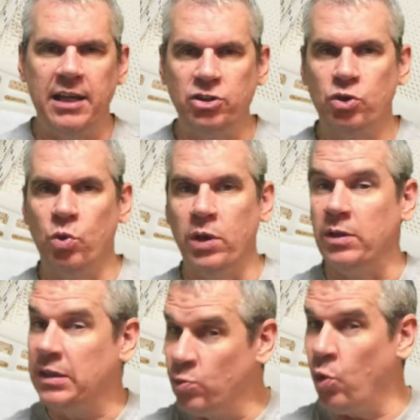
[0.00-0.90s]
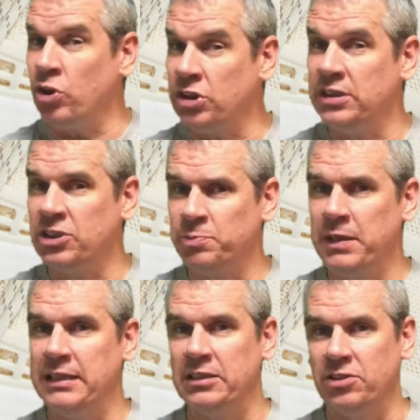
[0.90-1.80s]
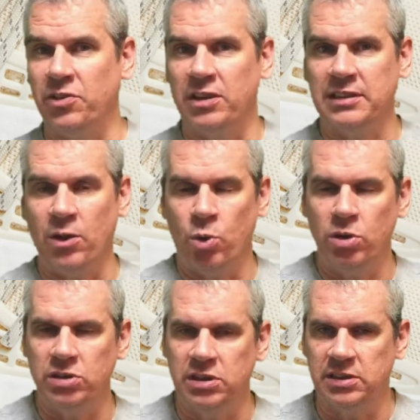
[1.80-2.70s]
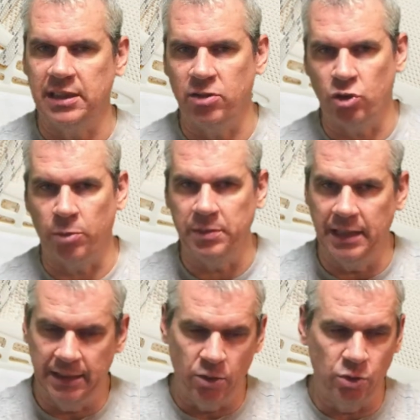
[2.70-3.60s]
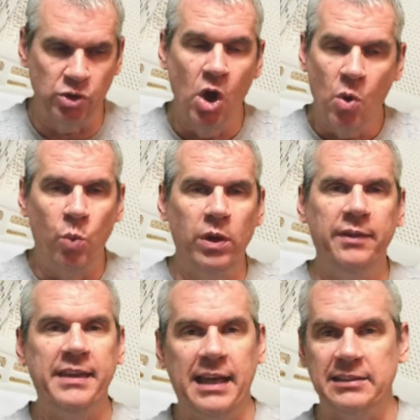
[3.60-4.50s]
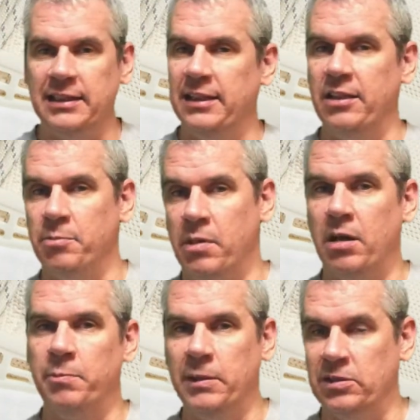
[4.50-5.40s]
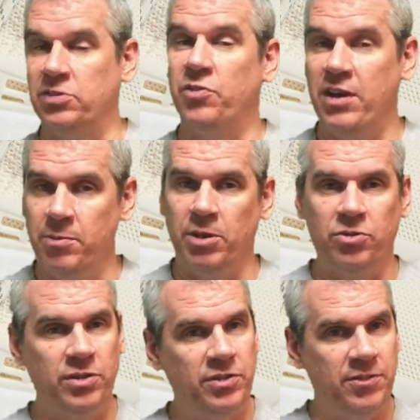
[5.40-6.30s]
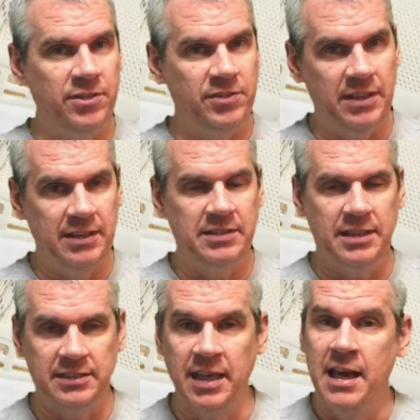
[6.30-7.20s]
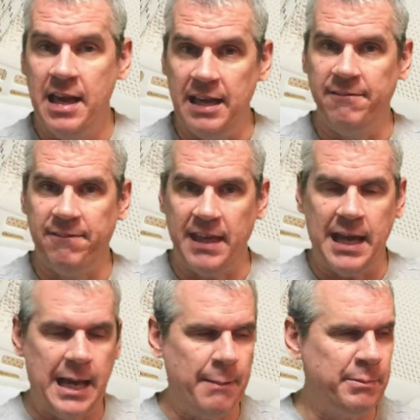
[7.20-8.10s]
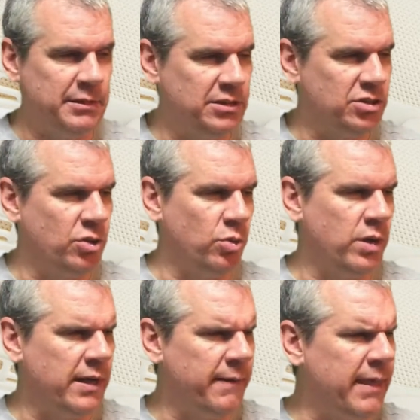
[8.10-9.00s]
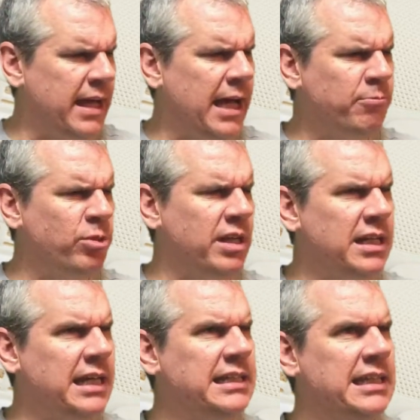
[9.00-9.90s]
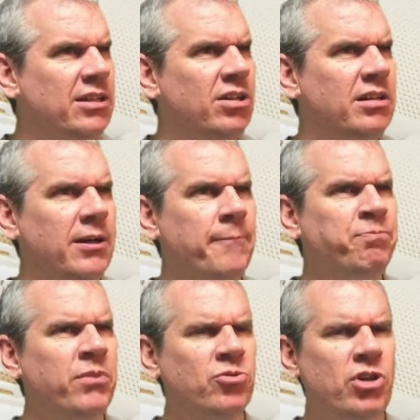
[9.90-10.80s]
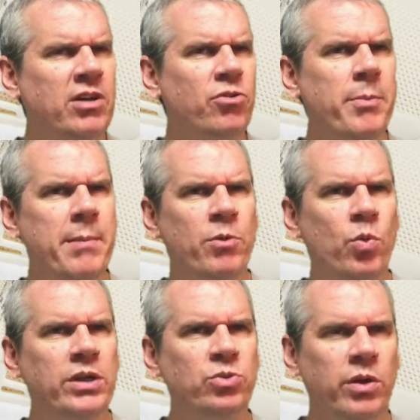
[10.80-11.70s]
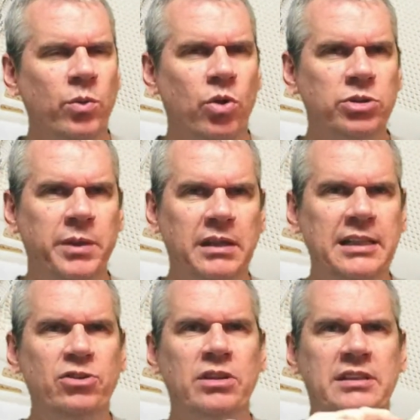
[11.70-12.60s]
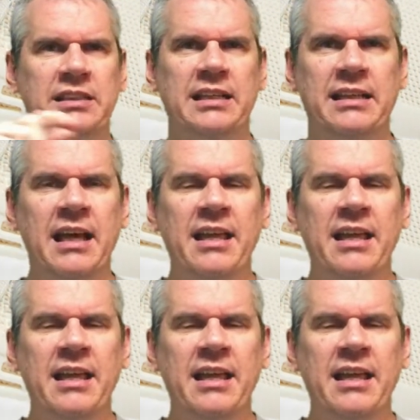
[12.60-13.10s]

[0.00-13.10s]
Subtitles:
So watch this space as far as that August the 6th drop date goes. Will they actually hit the mark? Because it's very much 50-50 these days if that happens. So the hand with a Nike earlier, I'm trying to remember which one it was, but it literally said